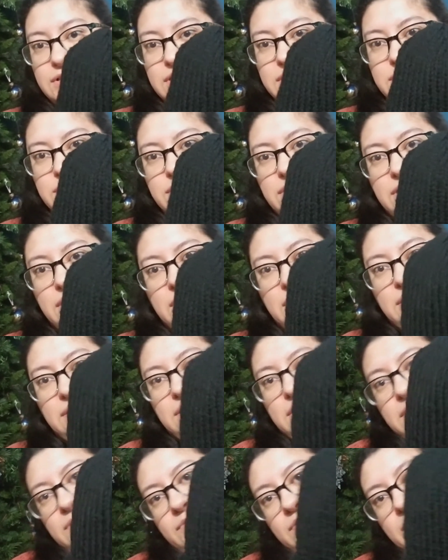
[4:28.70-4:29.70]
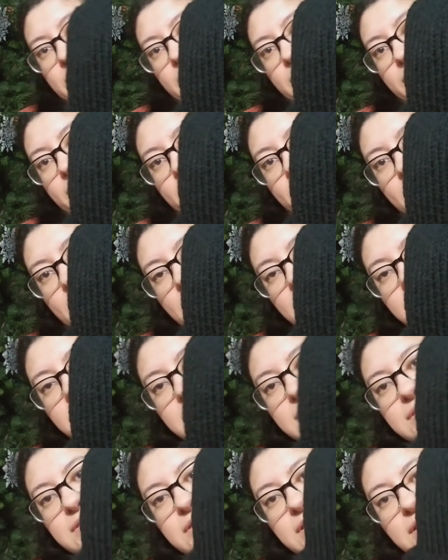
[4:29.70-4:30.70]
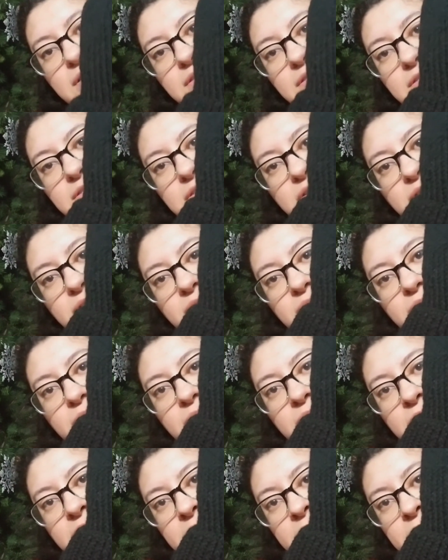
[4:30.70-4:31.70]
that she got, one of her friends, and so